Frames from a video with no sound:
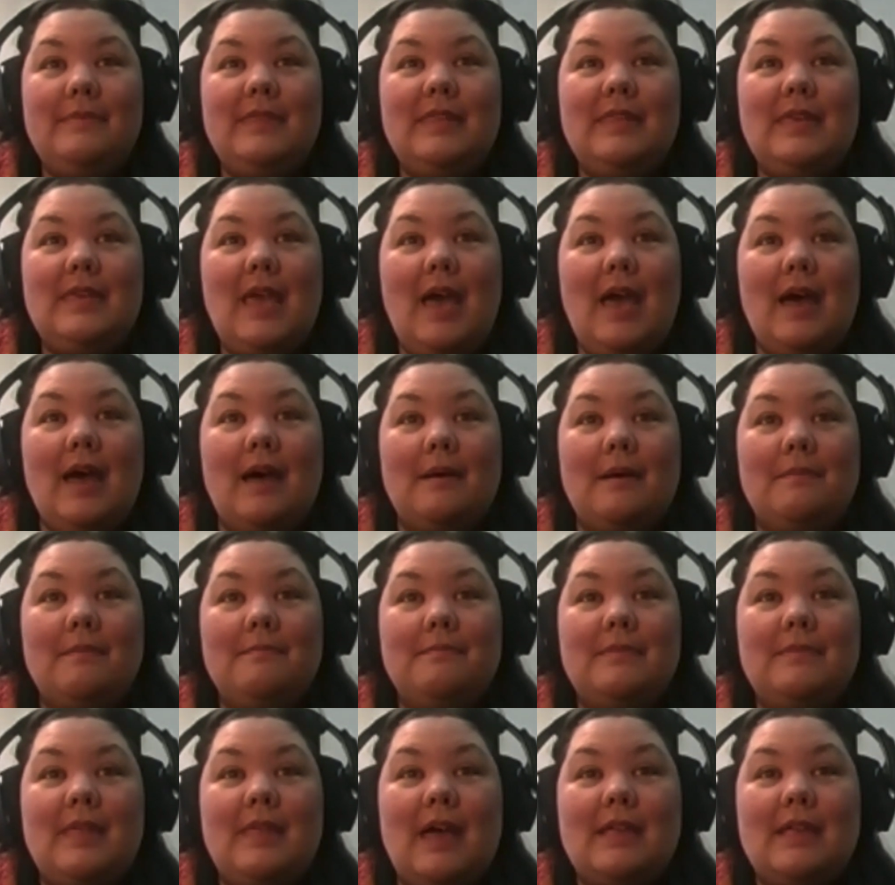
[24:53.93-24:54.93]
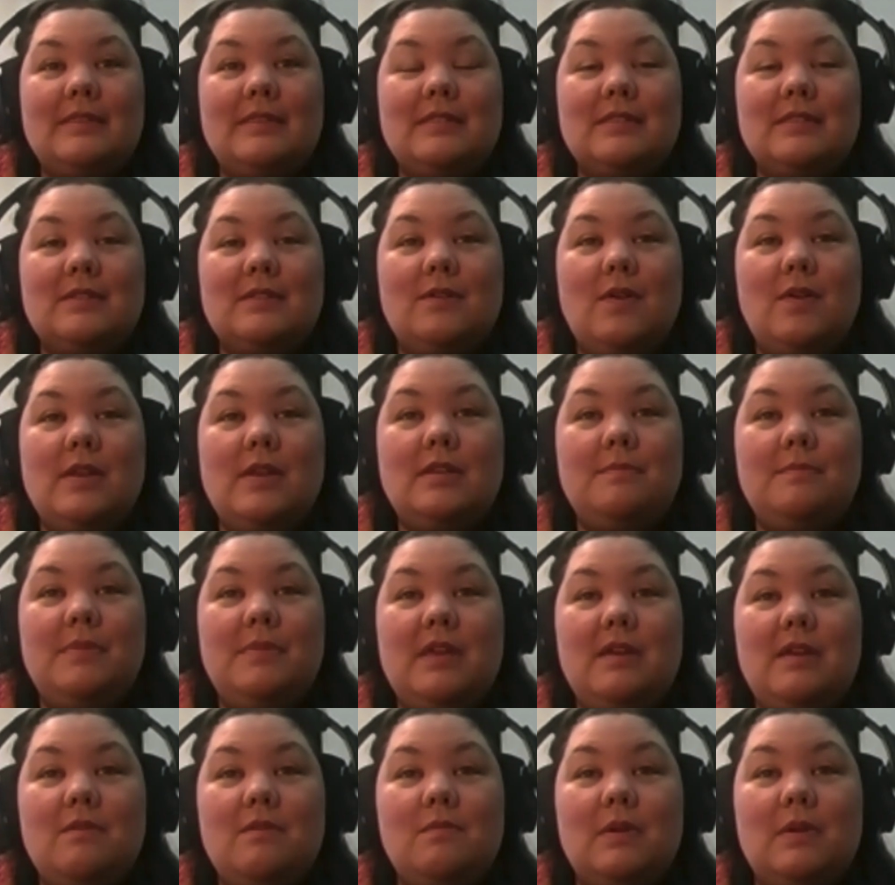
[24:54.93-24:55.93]
yeah, that's going to
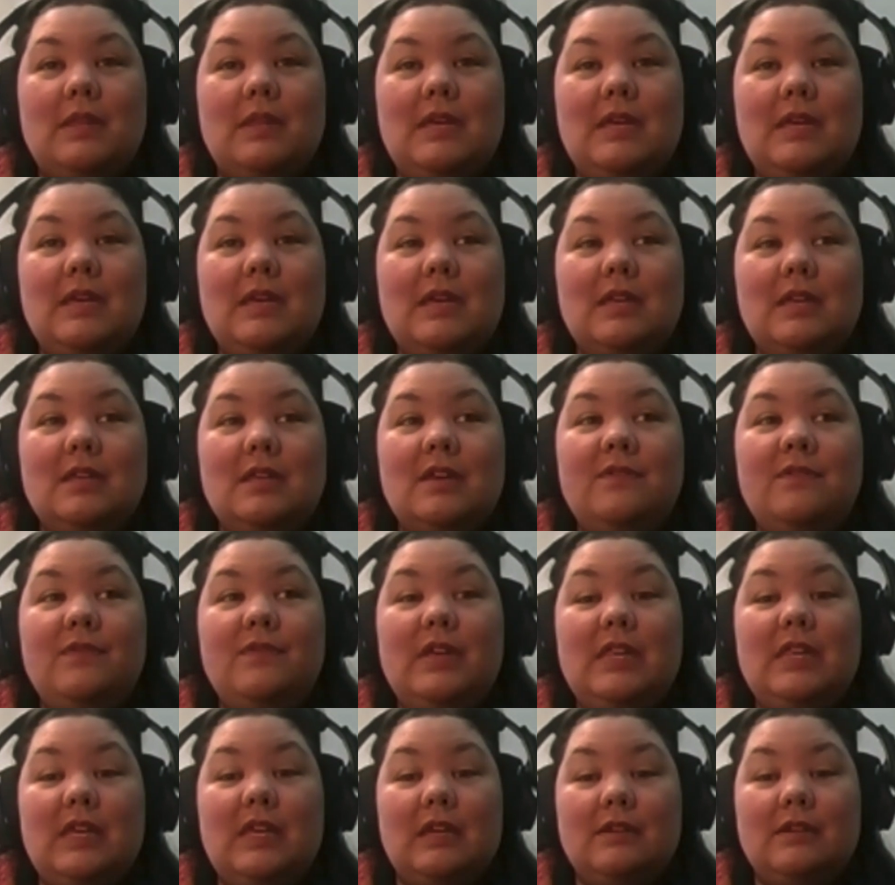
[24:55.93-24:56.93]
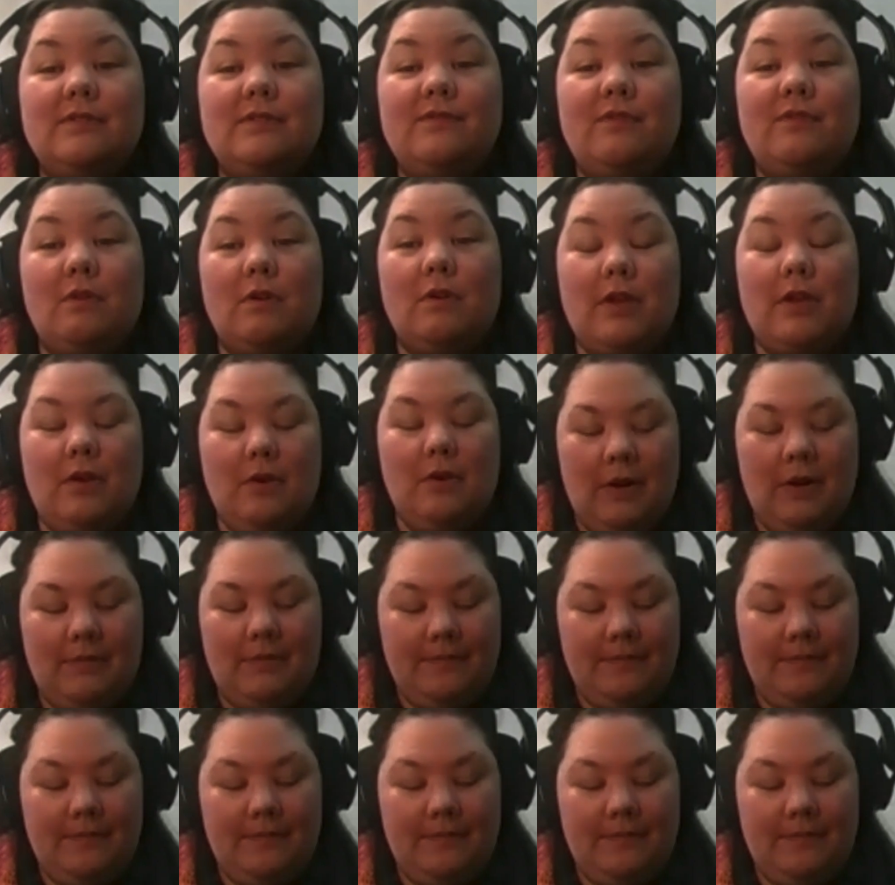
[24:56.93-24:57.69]
be really inconvenient for you.